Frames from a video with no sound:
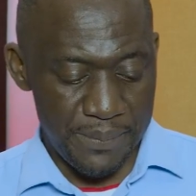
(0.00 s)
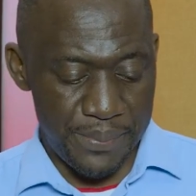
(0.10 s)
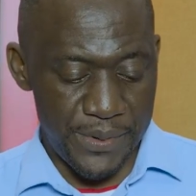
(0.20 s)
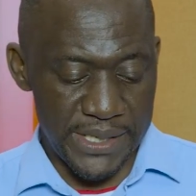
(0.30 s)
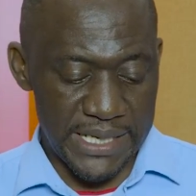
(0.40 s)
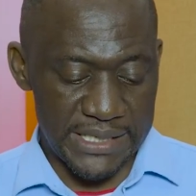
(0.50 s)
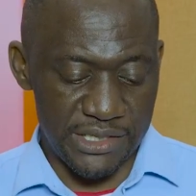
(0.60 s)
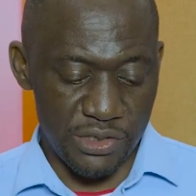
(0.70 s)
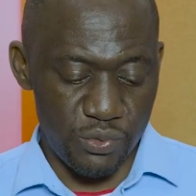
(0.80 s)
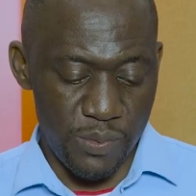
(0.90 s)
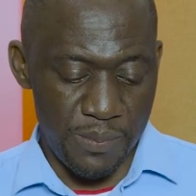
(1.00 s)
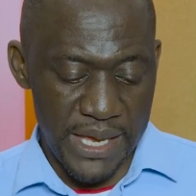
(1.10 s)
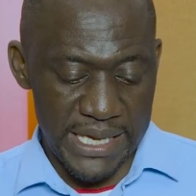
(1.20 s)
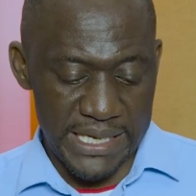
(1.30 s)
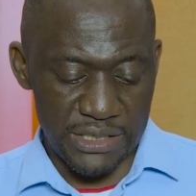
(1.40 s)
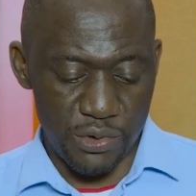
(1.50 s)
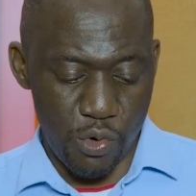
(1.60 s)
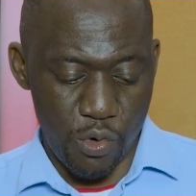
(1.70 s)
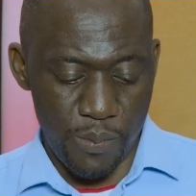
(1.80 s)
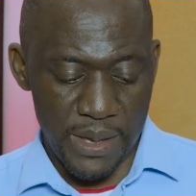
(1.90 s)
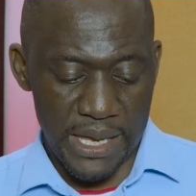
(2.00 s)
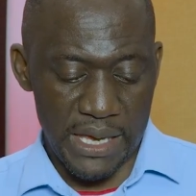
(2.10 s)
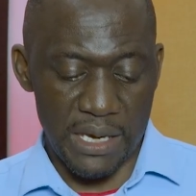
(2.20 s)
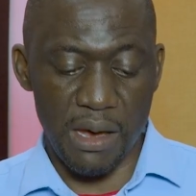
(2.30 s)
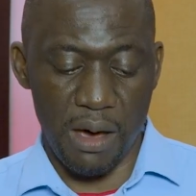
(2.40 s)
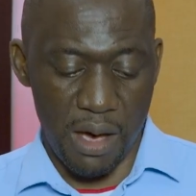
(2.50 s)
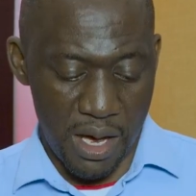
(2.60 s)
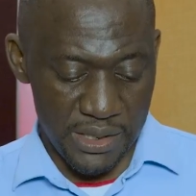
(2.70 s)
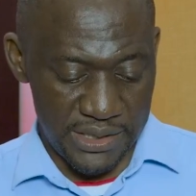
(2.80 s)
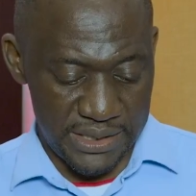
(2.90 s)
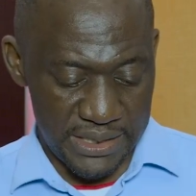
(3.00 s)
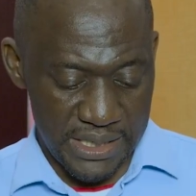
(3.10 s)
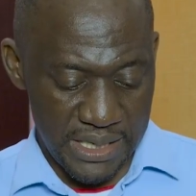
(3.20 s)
prays that Jesus will make his home in our hearts,